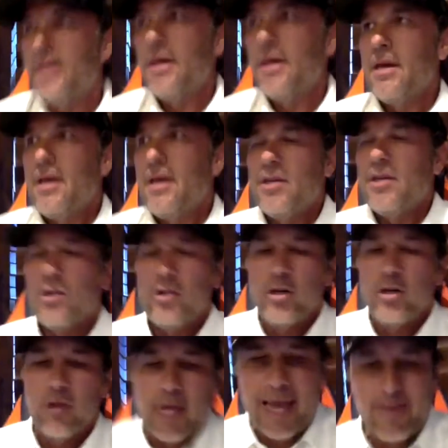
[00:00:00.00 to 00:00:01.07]
You'll
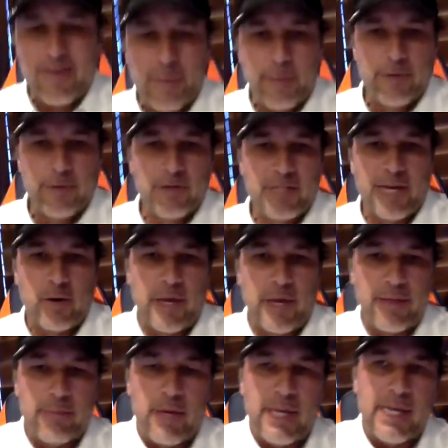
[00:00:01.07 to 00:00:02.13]
have people who say, I don't have the
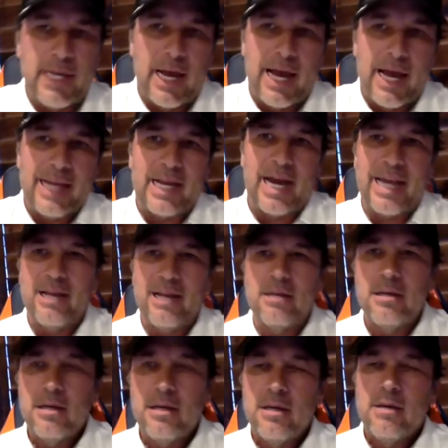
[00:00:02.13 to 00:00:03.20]
money. I kind of,
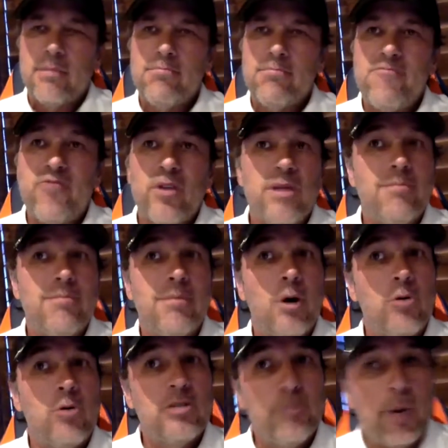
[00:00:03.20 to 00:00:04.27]
for the
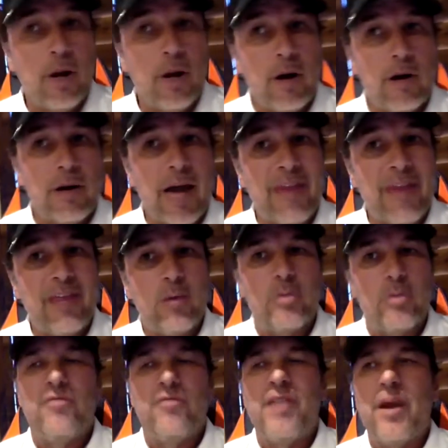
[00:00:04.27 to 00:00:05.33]
most part, I think
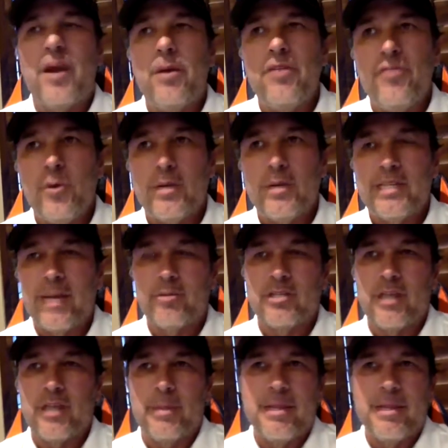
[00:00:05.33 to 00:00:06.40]
with very few exceptions, I
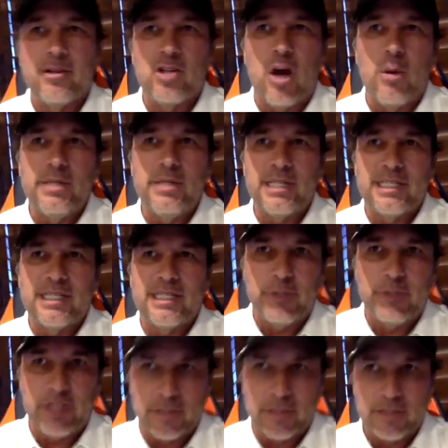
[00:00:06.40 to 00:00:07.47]
mean, there's always
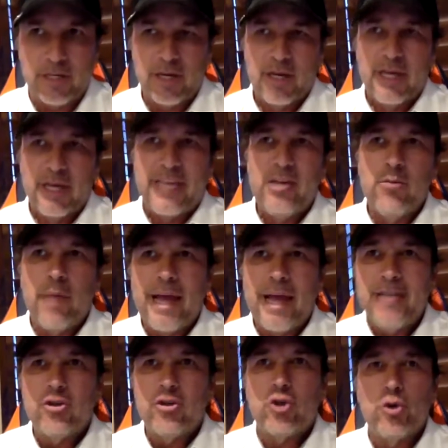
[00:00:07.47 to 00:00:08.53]
exceptions. You might
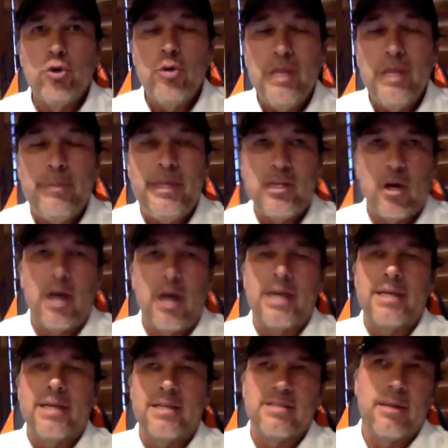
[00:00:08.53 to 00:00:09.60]
truly be talking to
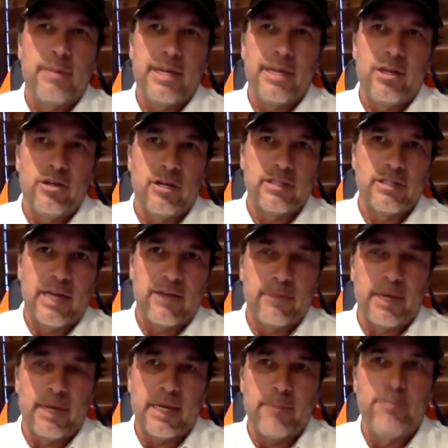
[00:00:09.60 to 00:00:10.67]
somebody who doesn't have the
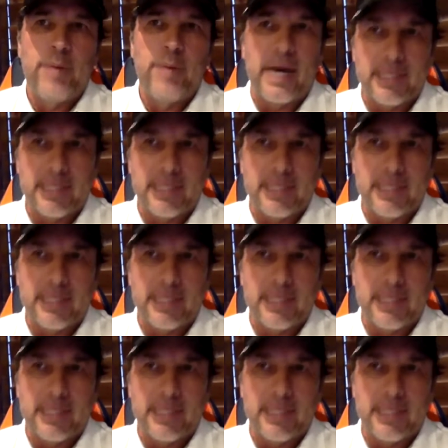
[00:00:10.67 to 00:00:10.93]
money, but